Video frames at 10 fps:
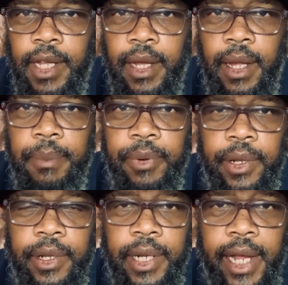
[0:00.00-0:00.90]
pretty
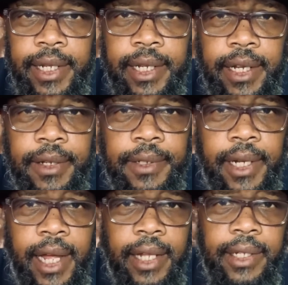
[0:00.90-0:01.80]
good idea
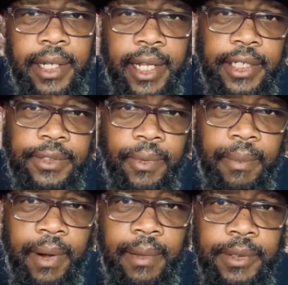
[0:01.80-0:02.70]
how the election will
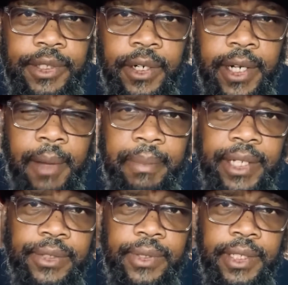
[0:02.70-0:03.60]
probably turn out based
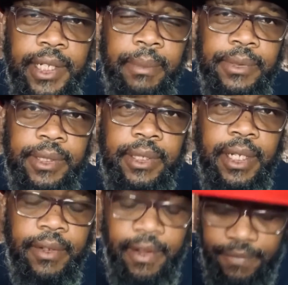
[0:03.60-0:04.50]
on the numbers
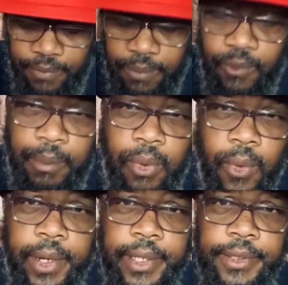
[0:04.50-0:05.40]
of the
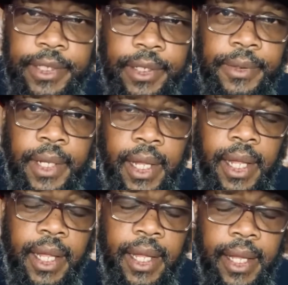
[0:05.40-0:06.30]
reporting. So,
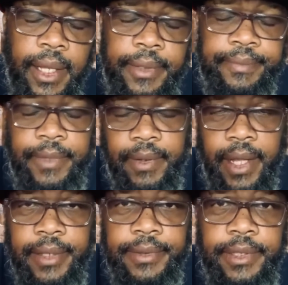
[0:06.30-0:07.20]
okay,
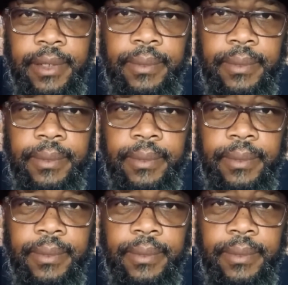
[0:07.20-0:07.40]
so